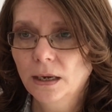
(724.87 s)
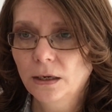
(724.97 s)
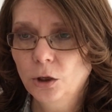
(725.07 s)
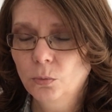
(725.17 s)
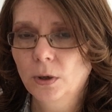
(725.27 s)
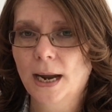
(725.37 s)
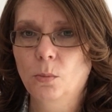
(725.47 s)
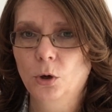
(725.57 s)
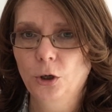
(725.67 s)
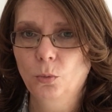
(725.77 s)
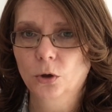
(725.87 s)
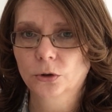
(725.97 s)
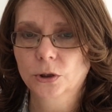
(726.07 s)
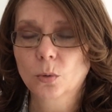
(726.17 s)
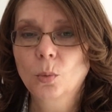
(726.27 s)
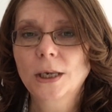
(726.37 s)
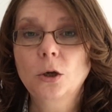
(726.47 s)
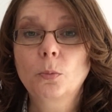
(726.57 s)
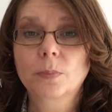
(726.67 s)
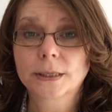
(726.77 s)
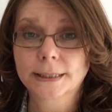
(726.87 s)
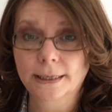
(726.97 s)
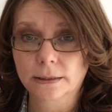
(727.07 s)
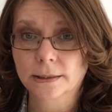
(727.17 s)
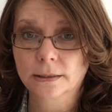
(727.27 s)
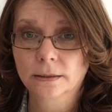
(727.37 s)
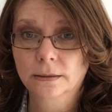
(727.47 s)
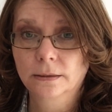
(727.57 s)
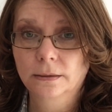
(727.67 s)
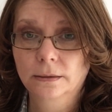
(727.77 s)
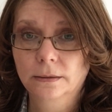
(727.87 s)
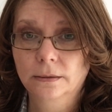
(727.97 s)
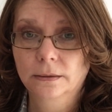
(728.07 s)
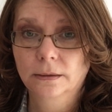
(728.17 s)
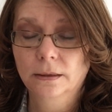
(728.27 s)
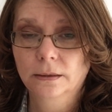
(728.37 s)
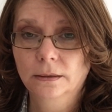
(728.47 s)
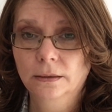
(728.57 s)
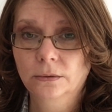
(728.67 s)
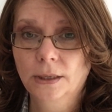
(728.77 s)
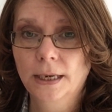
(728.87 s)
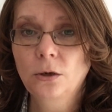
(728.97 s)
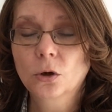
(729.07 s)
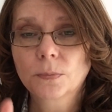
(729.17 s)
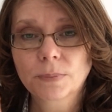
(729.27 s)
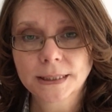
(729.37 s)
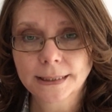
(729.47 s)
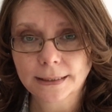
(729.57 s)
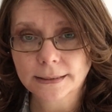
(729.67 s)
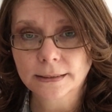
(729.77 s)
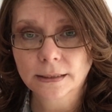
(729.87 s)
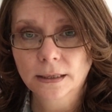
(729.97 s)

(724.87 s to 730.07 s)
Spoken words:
You will get what you want when you persist. Okay, you got to persist.